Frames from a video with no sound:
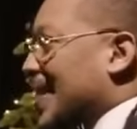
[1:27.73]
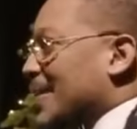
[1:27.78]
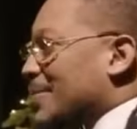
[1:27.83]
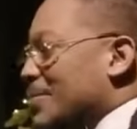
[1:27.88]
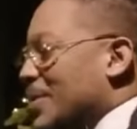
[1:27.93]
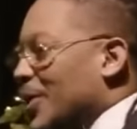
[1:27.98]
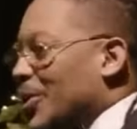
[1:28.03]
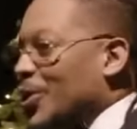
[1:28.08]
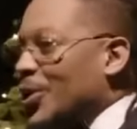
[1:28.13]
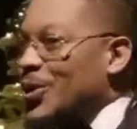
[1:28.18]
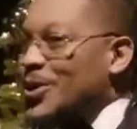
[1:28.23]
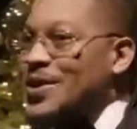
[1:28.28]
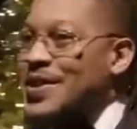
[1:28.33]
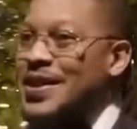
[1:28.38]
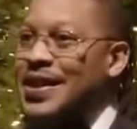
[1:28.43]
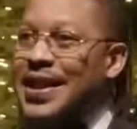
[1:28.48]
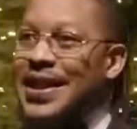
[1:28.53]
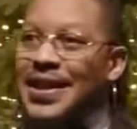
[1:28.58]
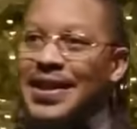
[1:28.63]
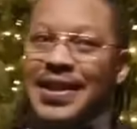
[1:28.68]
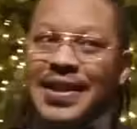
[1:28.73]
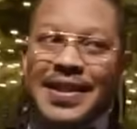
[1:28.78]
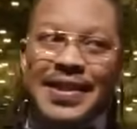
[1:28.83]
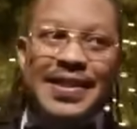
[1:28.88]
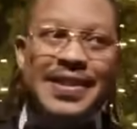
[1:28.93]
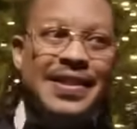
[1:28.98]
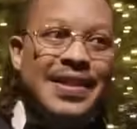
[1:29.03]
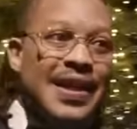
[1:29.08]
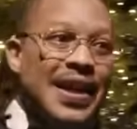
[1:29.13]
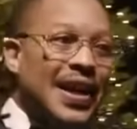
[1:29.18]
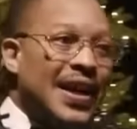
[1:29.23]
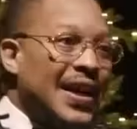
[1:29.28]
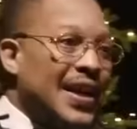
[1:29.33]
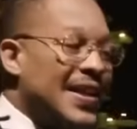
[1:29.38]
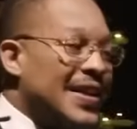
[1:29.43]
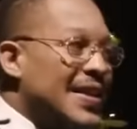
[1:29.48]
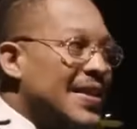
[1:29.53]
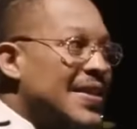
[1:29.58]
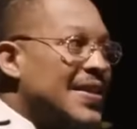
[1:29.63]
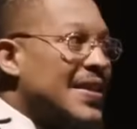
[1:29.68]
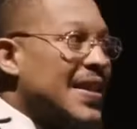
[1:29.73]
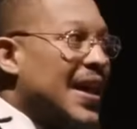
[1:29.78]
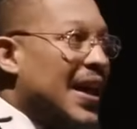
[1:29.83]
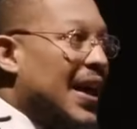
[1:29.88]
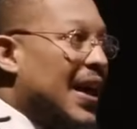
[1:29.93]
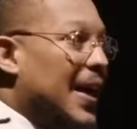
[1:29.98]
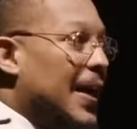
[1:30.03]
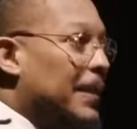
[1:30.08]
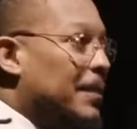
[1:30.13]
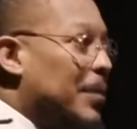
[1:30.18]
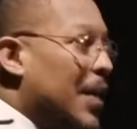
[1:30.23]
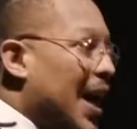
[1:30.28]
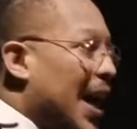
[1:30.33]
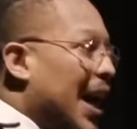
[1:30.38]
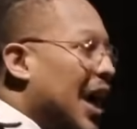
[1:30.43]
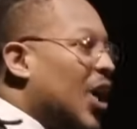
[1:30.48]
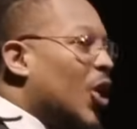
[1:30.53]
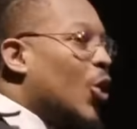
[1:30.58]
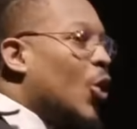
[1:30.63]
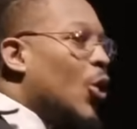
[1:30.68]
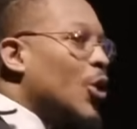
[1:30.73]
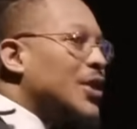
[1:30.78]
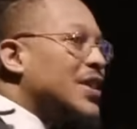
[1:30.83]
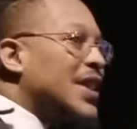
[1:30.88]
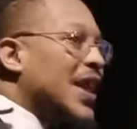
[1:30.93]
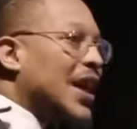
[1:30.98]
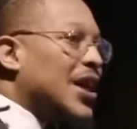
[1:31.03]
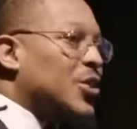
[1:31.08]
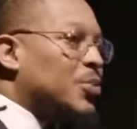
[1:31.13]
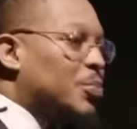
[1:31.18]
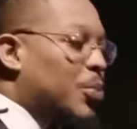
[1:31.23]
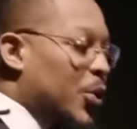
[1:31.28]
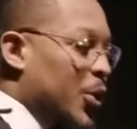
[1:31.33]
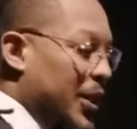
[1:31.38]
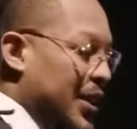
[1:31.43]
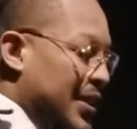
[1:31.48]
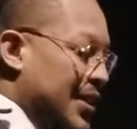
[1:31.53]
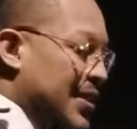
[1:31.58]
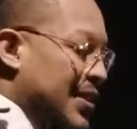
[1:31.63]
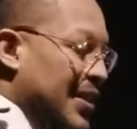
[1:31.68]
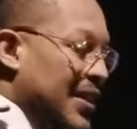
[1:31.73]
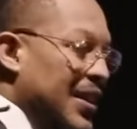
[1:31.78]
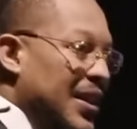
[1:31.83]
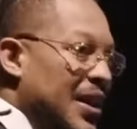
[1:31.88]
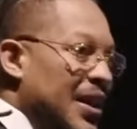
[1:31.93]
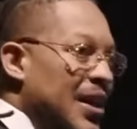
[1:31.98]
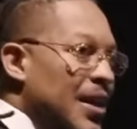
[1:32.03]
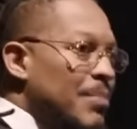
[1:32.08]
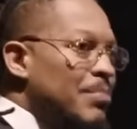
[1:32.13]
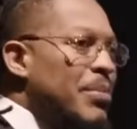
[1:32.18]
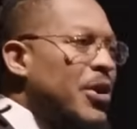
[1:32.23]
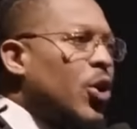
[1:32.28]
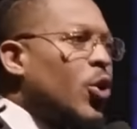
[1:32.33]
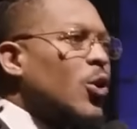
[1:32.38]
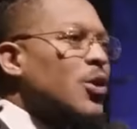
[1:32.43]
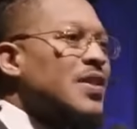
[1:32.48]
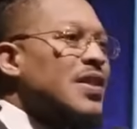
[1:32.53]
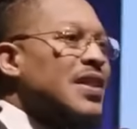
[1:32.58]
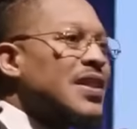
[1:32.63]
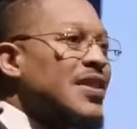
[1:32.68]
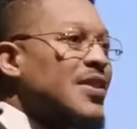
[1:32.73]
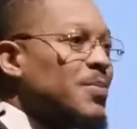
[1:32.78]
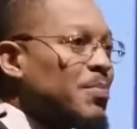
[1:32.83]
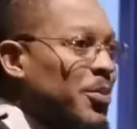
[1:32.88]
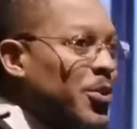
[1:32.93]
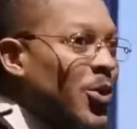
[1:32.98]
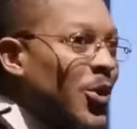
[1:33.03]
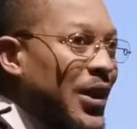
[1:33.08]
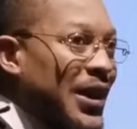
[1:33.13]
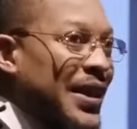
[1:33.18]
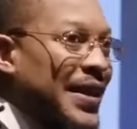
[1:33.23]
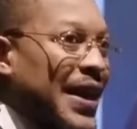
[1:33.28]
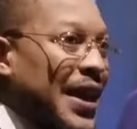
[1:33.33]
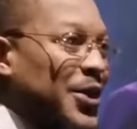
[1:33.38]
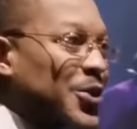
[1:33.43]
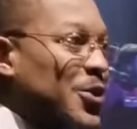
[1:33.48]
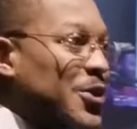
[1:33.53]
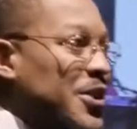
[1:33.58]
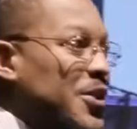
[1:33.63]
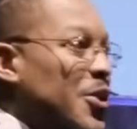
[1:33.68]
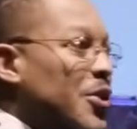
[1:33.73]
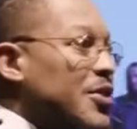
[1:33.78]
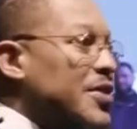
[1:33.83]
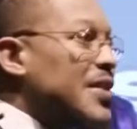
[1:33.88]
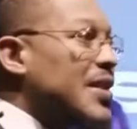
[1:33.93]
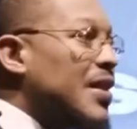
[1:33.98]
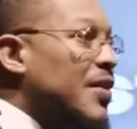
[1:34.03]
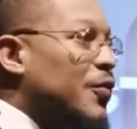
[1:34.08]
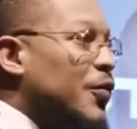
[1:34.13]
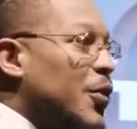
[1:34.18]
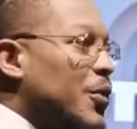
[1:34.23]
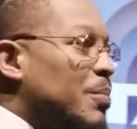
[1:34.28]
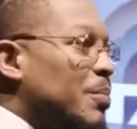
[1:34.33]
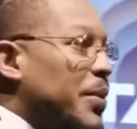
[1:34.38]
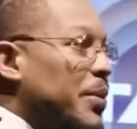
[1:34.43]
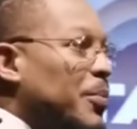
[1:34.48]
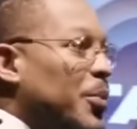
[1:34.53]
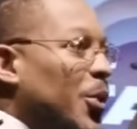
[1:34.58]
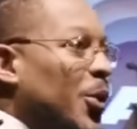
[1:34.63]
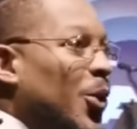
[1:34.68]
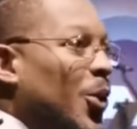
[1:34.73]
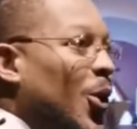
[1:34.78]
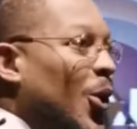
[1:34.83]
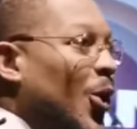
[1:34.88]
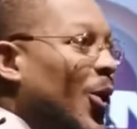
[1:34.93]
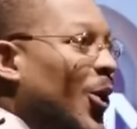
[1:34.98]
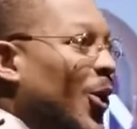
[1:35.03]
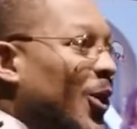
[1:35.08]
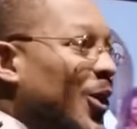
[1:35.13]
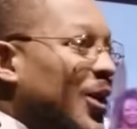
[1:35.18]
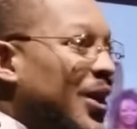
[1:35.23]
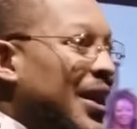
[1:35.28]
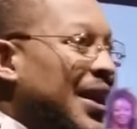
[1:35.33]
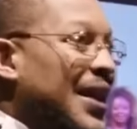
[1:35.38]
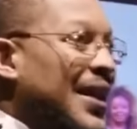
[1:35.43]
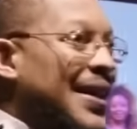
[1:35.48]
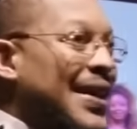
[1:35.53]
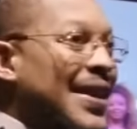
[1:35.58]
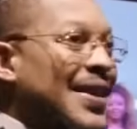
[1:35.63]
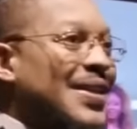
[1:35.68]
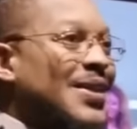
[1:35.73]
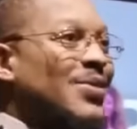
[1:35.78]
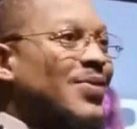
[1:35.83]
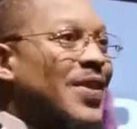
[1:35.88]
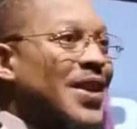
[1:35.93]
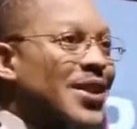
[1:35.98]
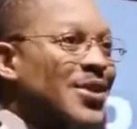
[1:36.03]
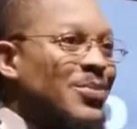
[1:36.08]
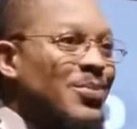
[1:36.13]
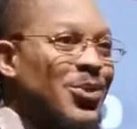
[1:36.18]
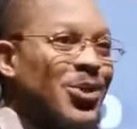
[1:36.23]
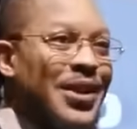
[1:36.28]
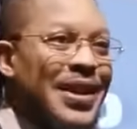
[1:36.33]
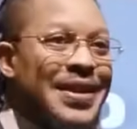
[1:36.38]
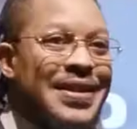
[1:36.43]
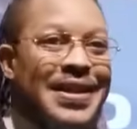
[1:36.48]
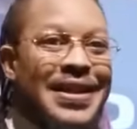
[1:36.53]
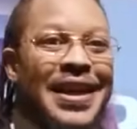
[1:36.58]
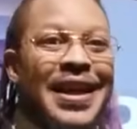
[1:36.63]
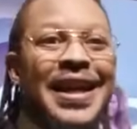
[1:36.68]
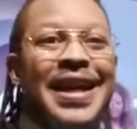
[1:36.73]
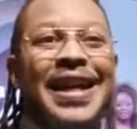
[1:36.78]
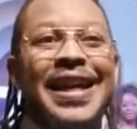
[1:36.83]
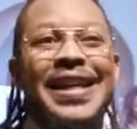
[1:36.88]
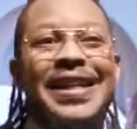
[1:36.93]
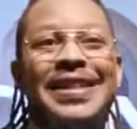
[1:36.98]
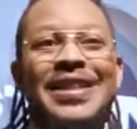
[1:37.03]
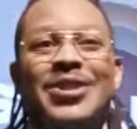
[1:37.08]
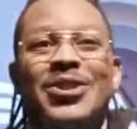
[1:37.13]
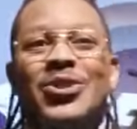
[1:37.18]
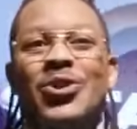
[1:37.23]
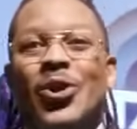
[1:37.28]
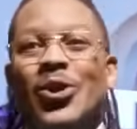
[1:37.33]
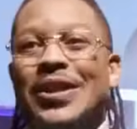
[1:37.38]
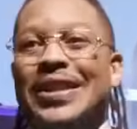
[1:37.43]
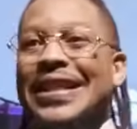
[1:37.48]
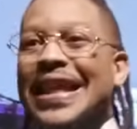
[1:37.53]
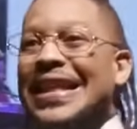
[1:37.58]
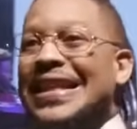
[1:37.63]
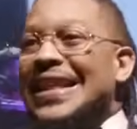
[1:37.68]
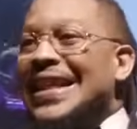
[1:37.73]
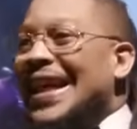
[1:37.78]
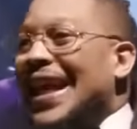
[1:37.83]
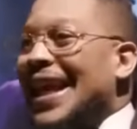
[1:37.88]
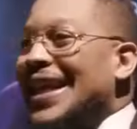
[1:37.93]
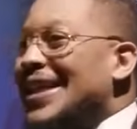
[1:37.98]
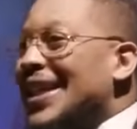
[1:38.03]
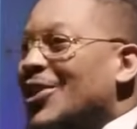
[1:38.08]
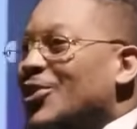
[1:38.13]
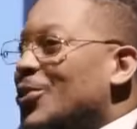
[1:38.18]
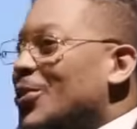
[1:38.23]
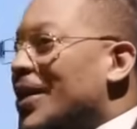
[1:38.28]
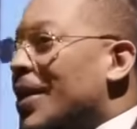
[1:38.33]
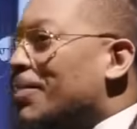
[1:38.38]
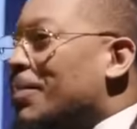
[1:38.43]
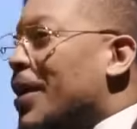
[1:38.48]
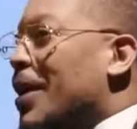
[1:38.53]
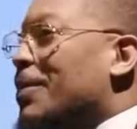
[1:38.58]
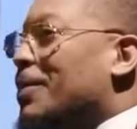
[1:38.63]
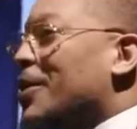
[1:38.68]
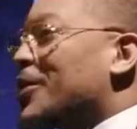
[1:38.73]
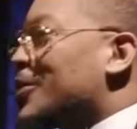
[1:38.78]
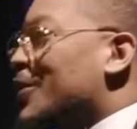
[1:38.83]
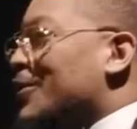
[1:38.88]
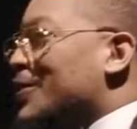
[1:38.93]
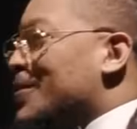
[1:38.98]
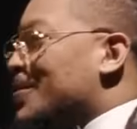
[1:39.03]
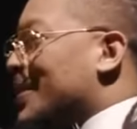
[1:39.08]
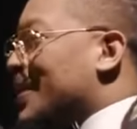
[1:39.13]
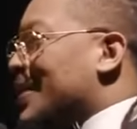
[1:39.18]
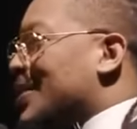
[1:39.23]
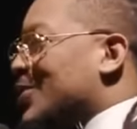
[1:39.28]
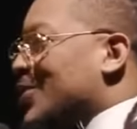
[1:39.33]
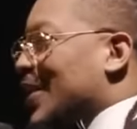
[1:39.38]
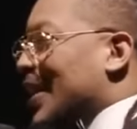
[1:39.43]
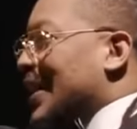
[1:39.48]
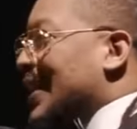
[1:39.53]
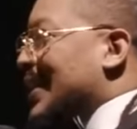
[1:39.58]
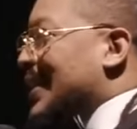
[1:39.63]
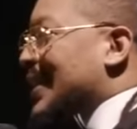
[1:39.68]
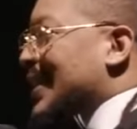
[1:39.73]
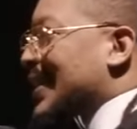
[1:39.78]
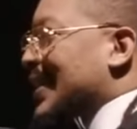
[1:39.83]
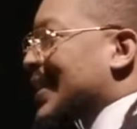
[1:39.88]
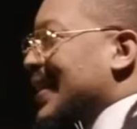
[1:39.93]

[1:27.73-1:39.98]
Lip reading: Because it is a contact point. Because it is purely that. You see, your cell phone, people call, there's Facebook, there's it is not dedicated to the purpose of spirituality.